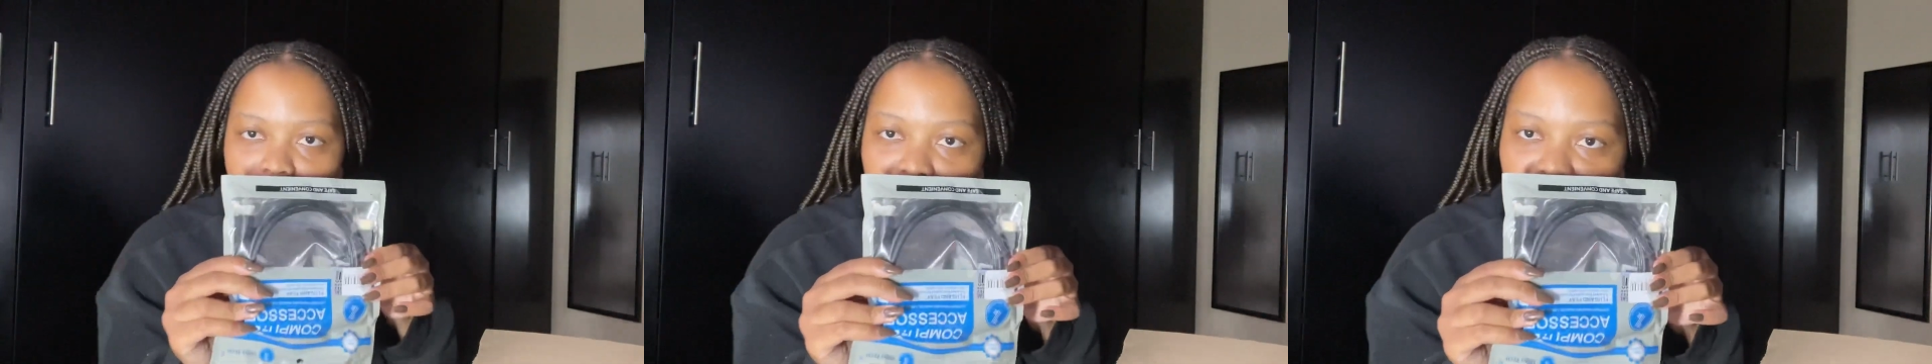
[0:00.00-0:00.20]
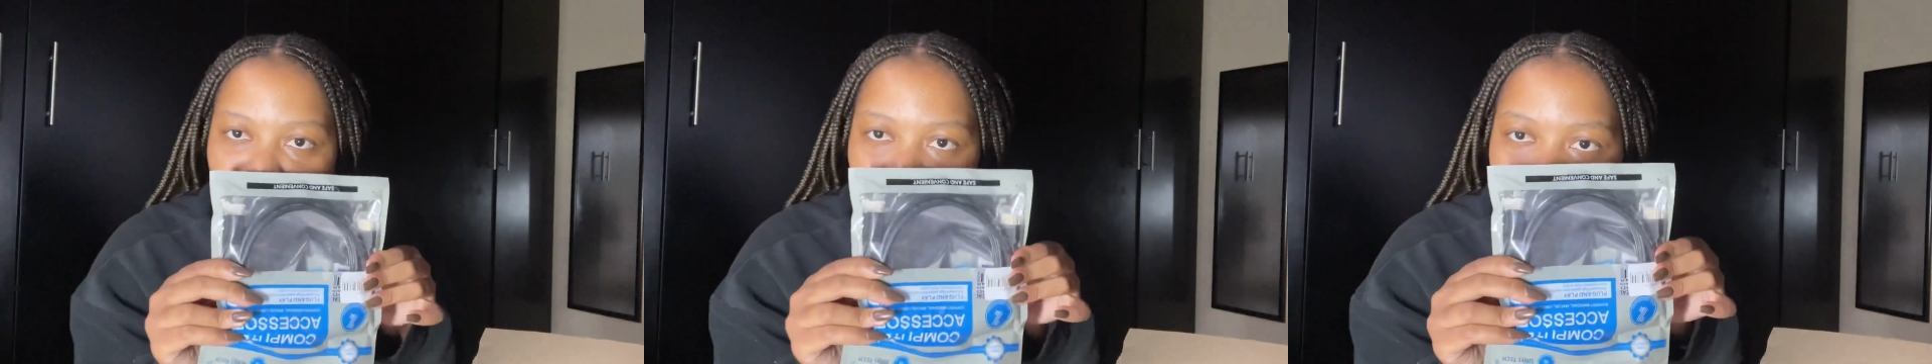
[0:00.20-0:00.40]

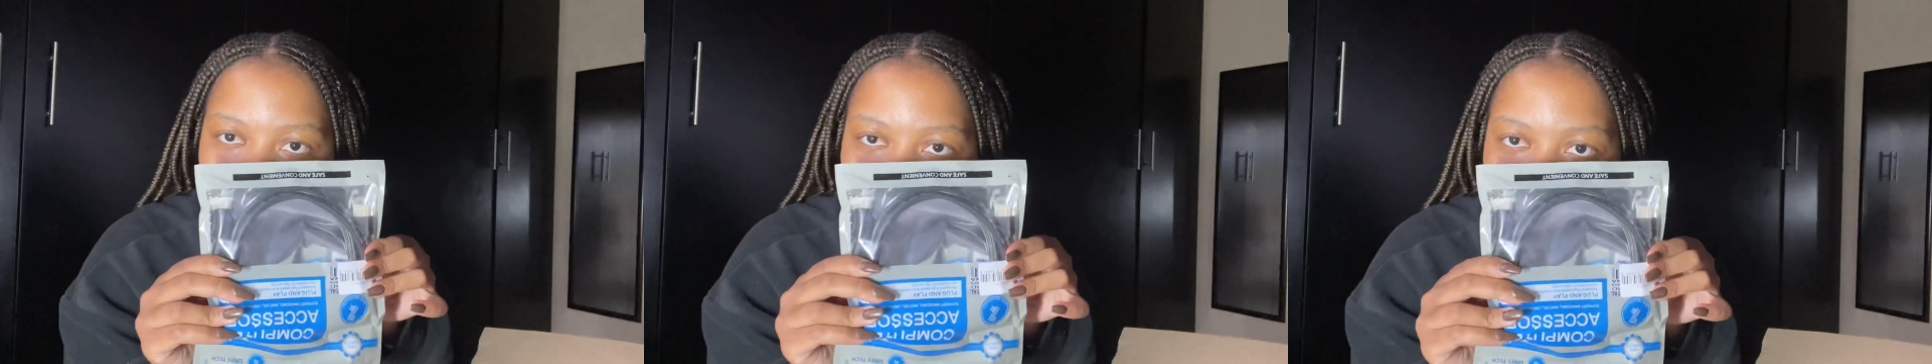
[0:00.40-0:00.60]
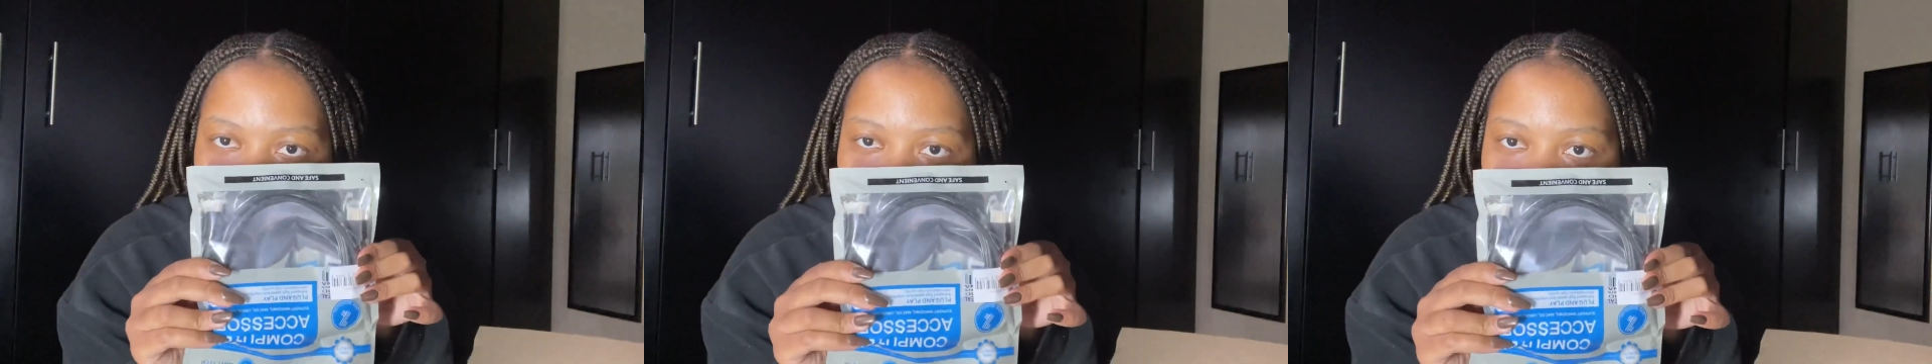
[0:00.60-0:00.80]

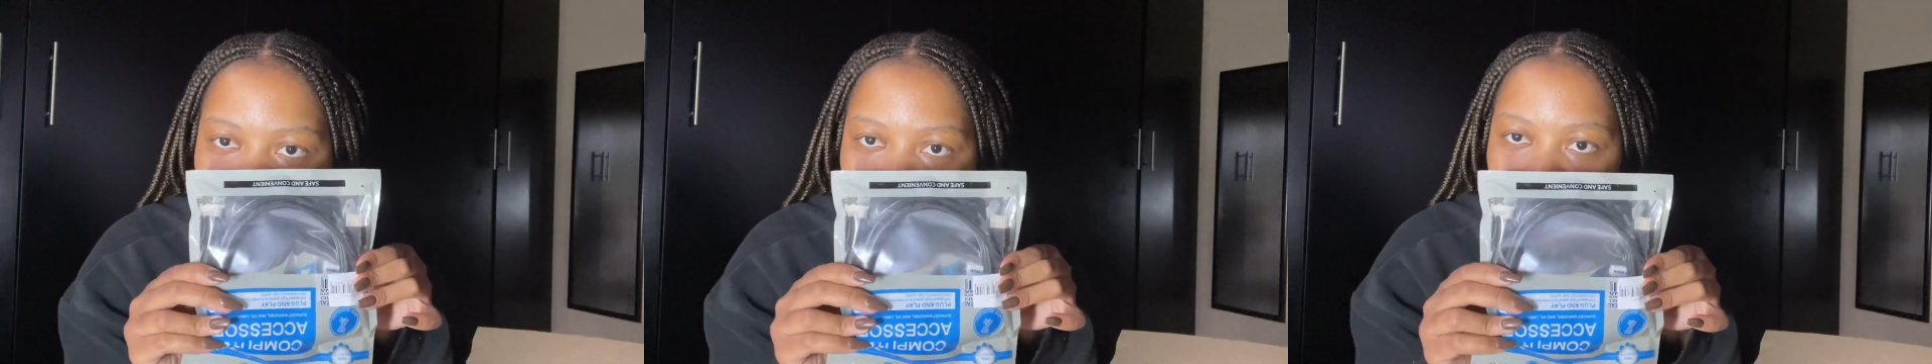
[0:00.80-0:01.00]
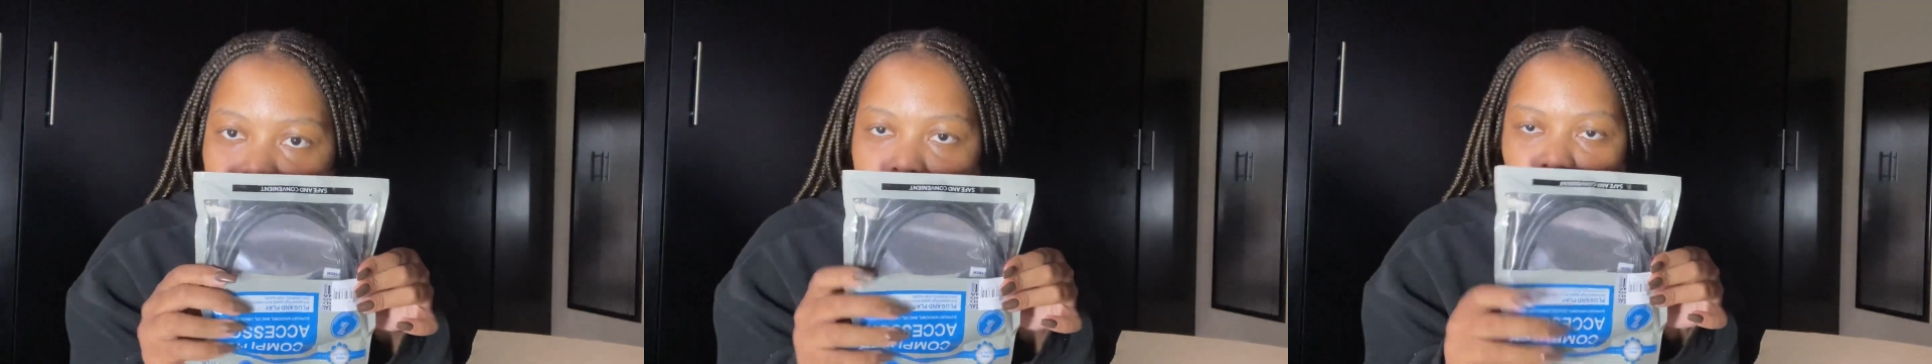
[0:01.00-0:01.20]
Everyone knows what
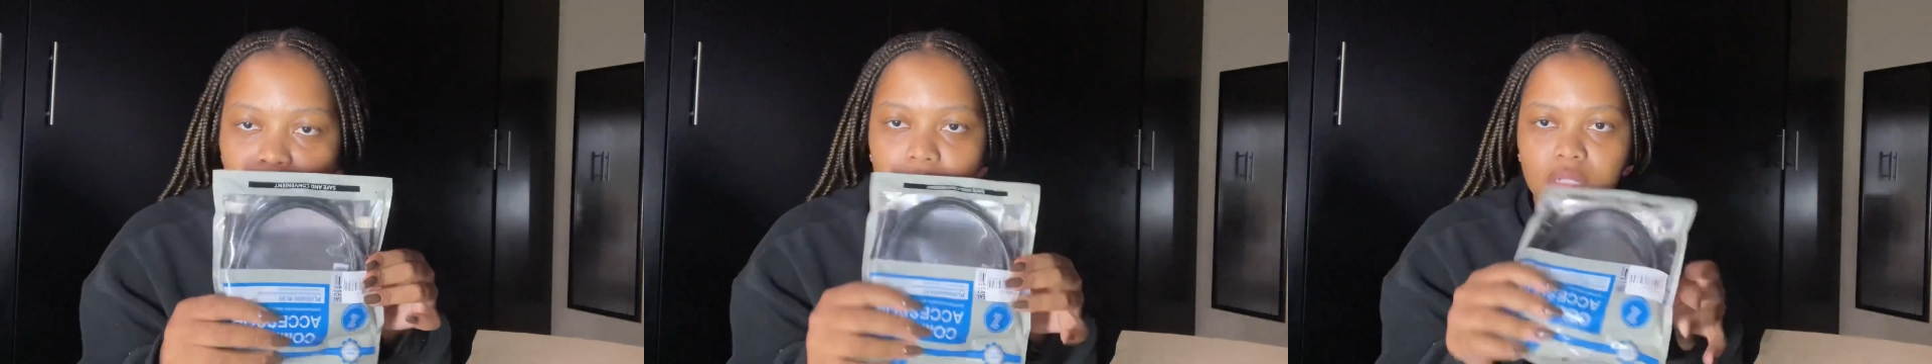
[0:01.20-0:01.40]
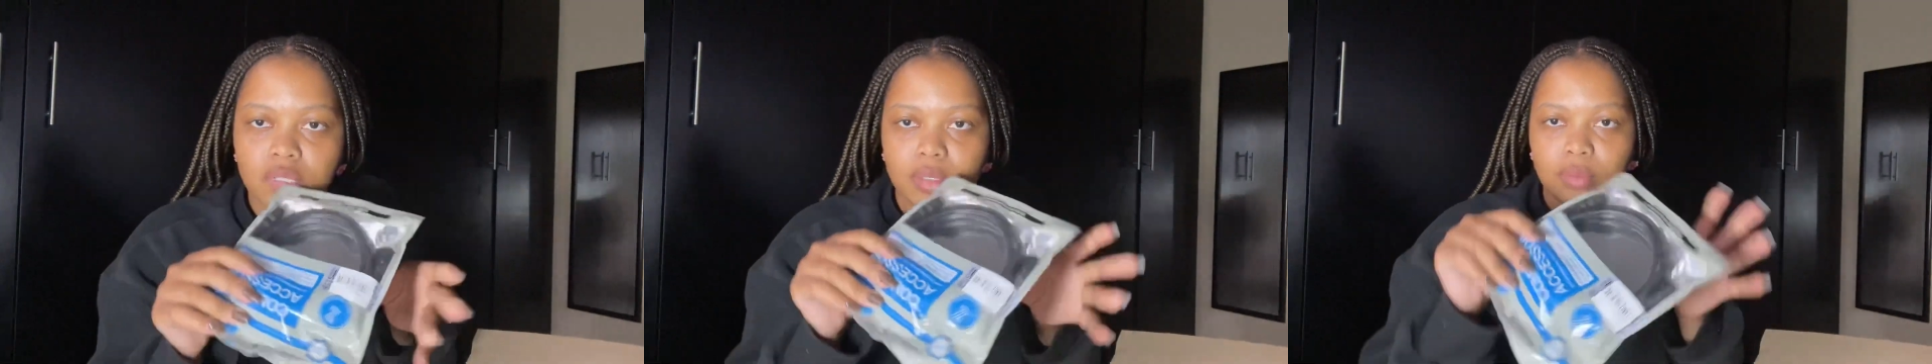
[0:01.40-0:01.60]

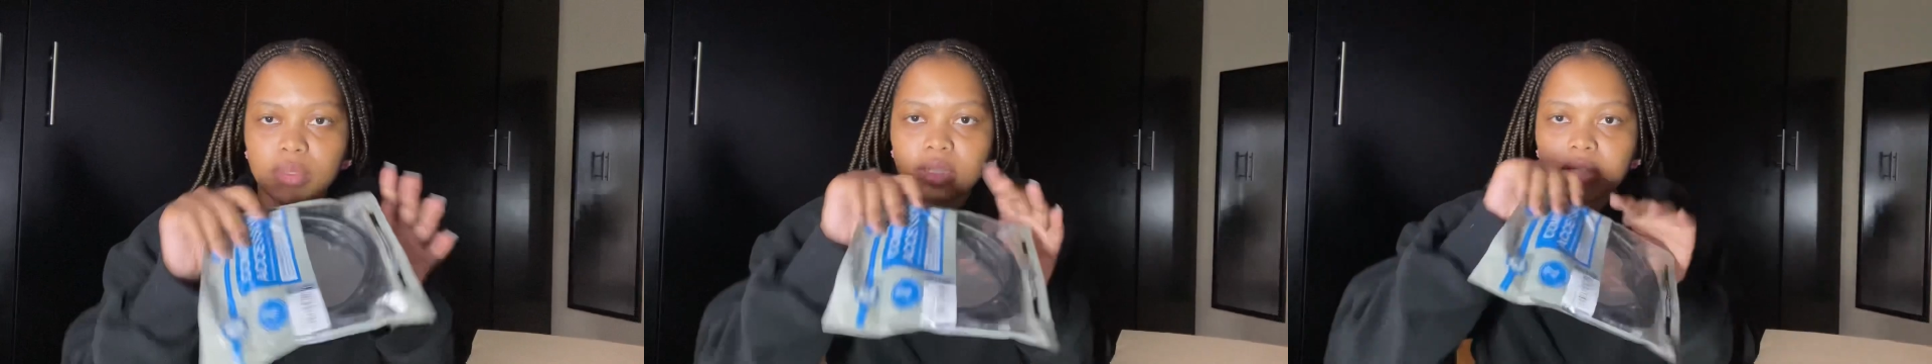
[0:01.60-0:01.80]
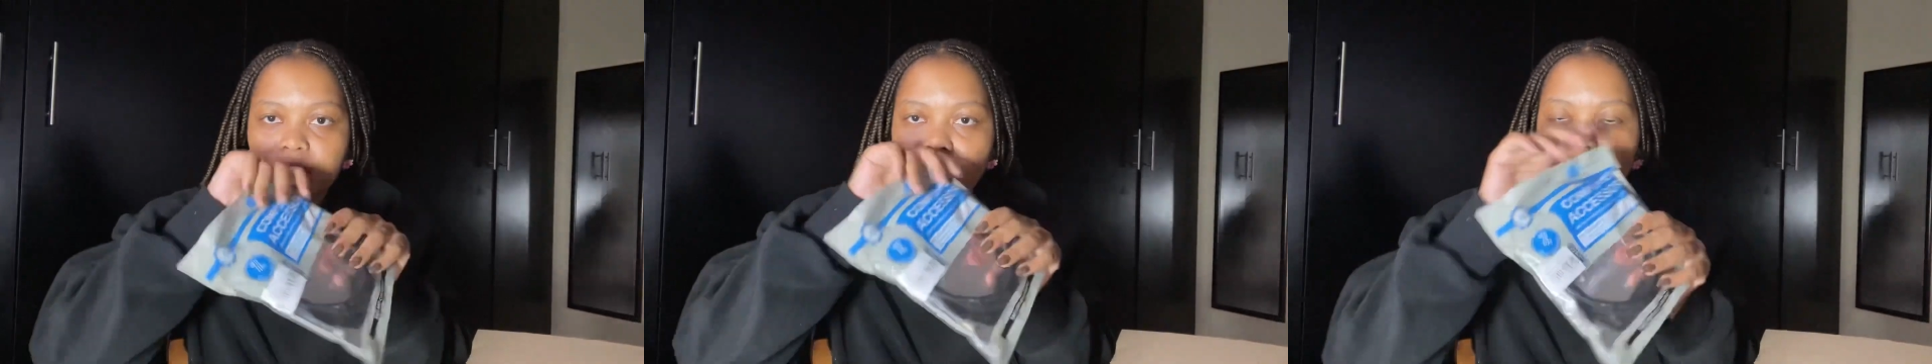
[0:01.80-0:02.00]

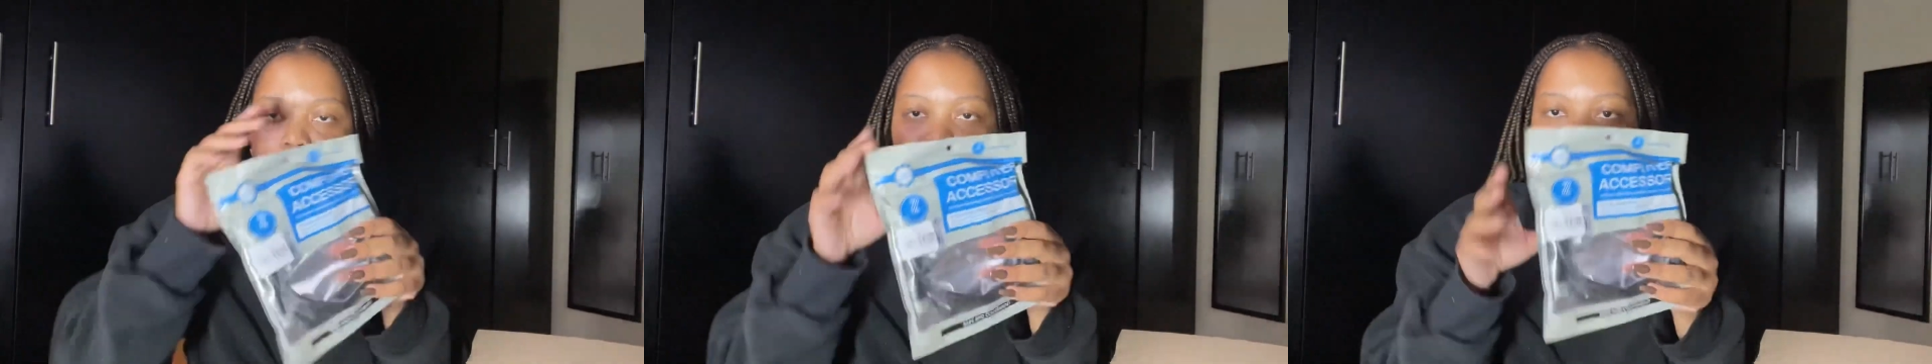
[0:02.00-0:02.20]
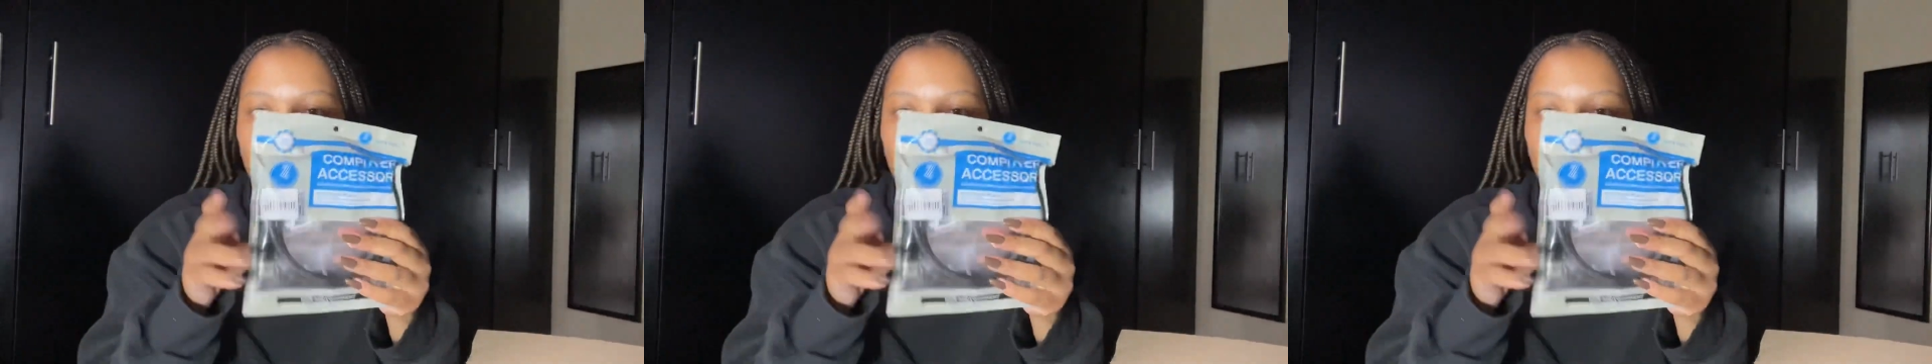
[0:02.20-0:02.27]
that